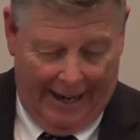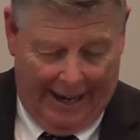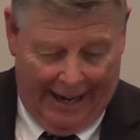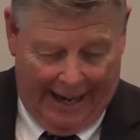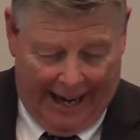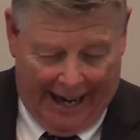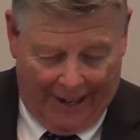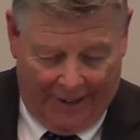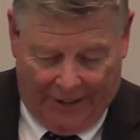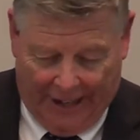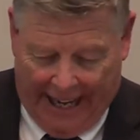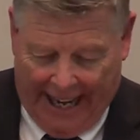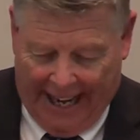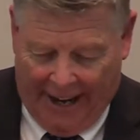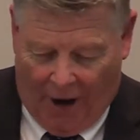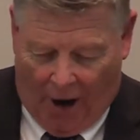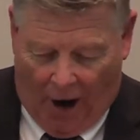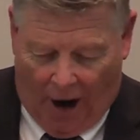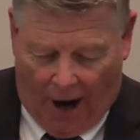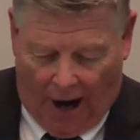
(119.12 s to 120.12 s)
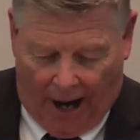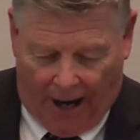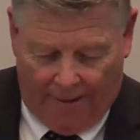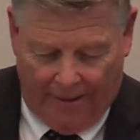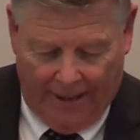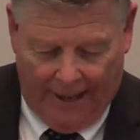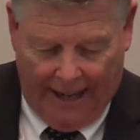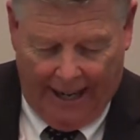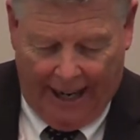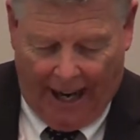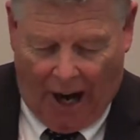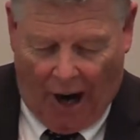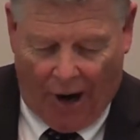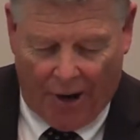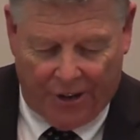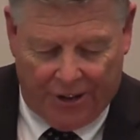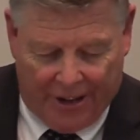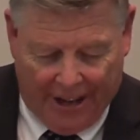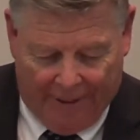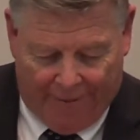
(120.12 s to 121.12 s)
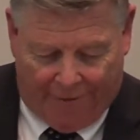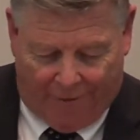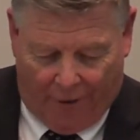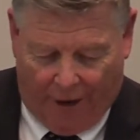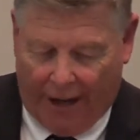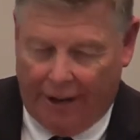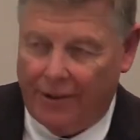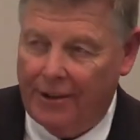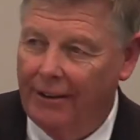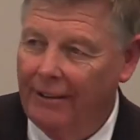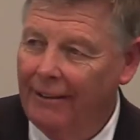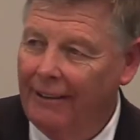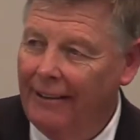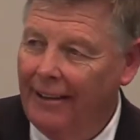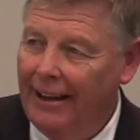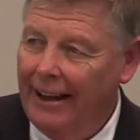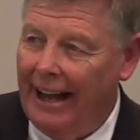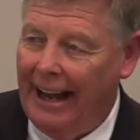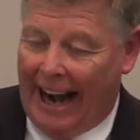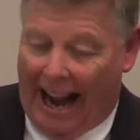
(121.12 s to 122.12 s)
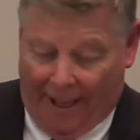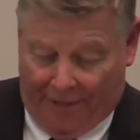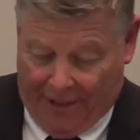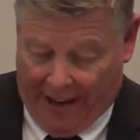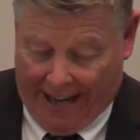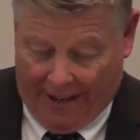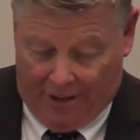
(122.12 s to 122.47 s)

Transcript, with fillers: indeed are, are different, and I think